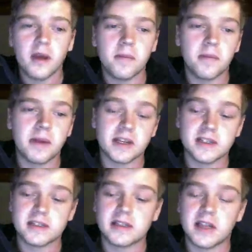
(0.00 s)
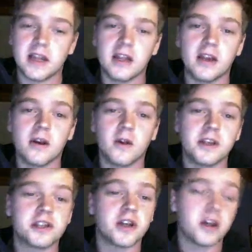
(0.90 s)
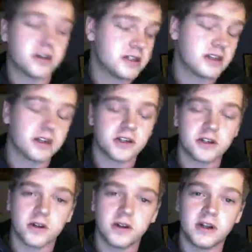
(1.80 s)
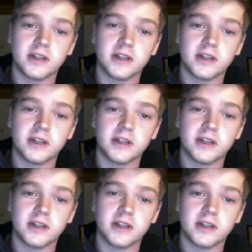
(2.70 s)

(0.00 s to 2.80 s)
because then it only charges the controller.